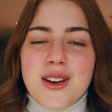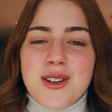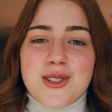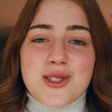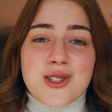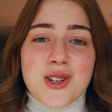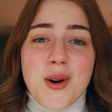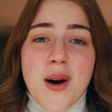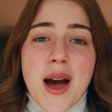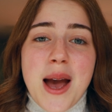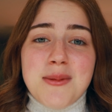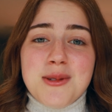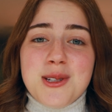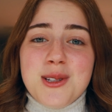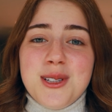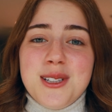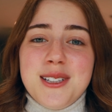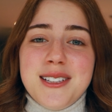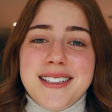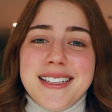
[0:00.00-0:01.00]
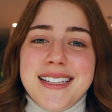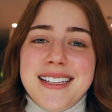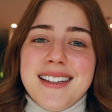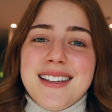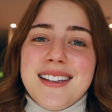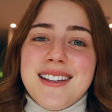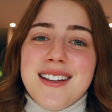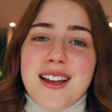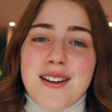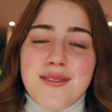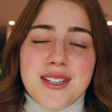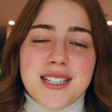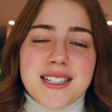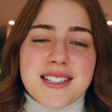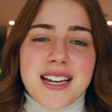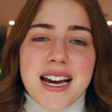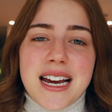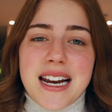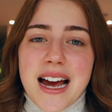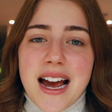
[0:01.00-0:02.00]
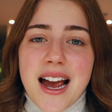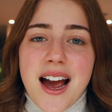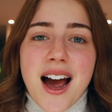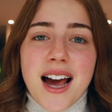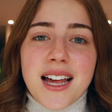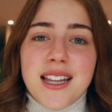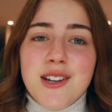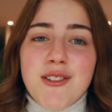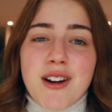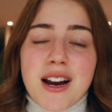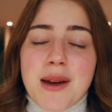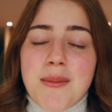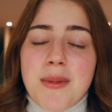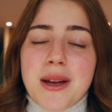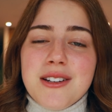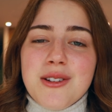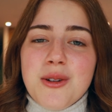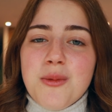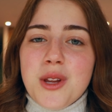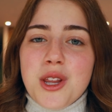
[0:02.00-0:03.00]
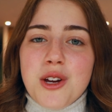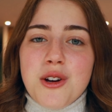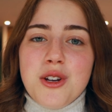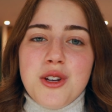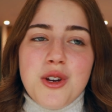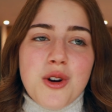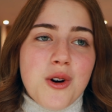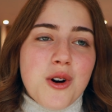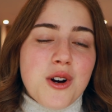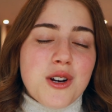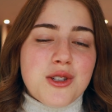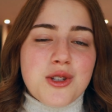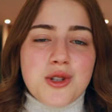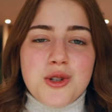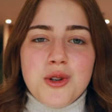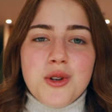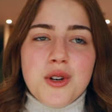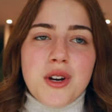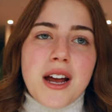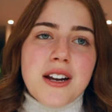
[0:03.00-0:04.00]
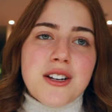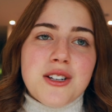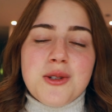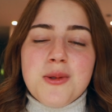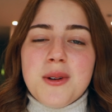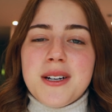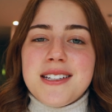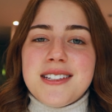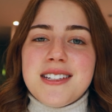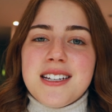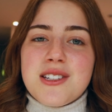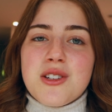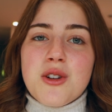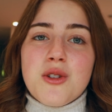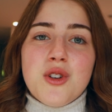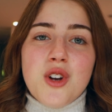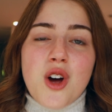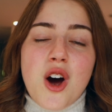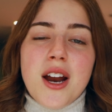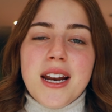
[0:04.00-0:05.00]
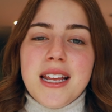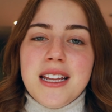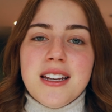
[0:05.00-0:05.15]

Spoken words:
So I absolutely love this site. I highly recommend it whether you're a student under 26 or not.